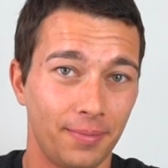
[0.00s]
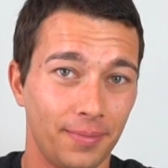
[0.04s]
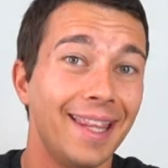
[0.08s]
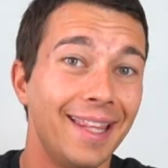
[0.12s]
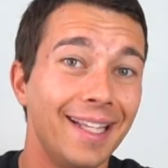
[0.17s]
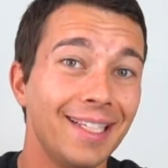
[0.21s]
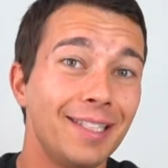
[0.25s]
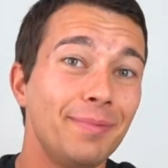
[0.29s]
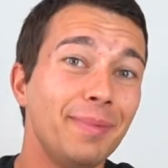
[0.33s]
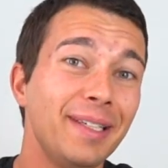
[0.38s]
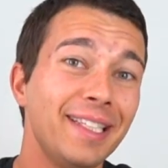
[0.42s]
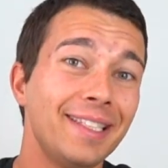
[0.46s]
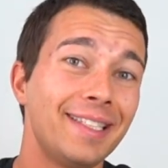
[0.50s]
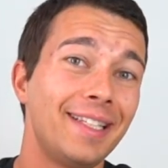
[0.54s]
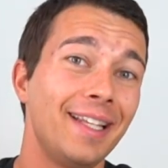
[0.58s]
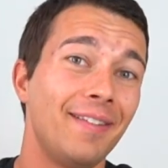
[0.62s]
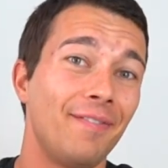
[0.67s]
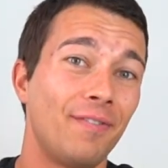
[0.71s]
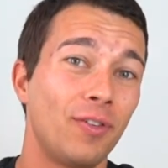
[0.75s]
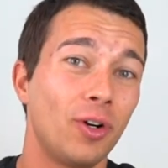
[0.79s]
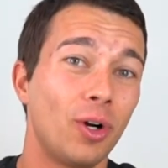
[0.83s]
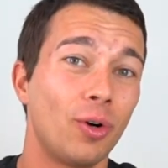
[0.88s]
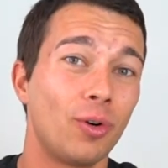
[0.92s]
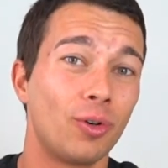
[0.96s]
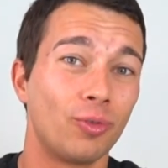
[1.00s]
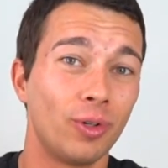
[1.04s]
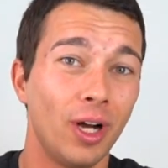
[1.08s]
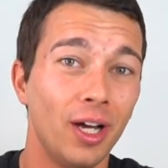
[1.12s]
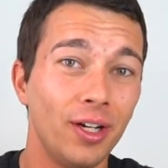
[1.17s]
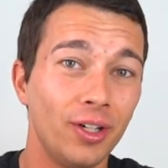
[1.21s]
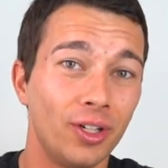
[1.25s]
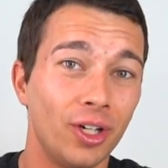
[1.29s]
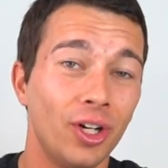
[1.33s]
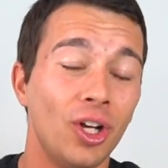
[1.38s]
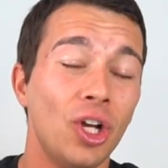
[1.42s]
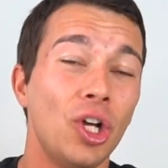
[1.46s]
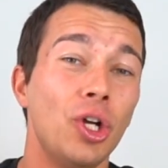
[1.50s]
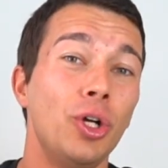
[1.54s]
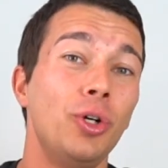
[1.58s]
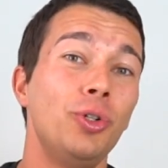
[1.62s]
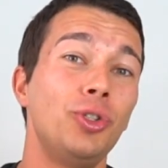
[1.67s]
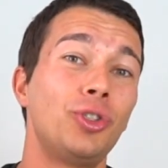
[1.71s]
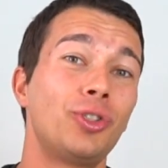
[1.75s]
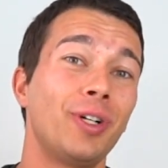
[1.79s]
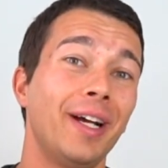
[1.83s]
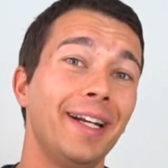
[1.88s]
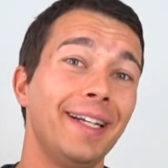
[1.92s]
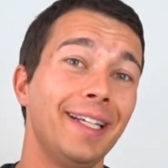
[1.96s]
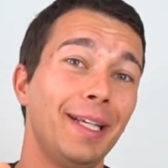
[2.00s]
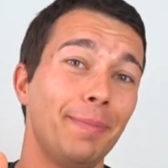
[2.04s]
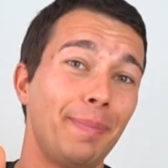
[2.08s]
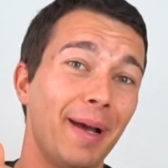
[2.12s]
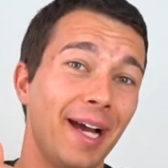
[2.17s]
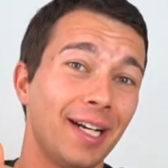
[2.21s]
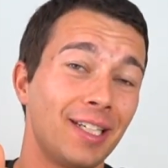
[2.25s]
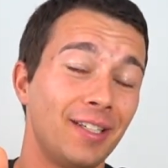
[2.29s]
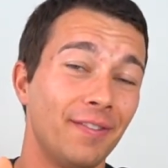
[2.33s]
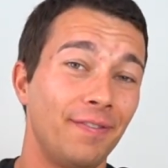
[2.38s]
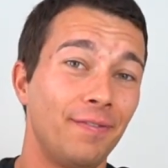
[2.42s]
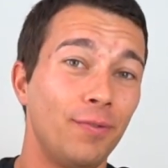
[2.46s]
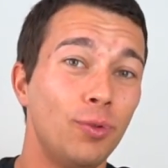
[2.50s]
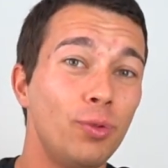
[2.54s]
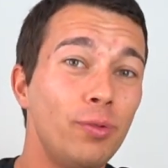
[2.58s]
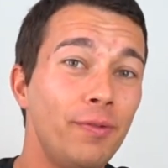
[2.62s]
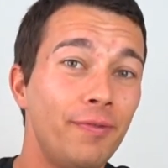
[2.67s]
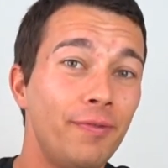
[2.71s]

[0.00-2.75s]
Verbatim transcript: This means that for a runner who's trying to get back to full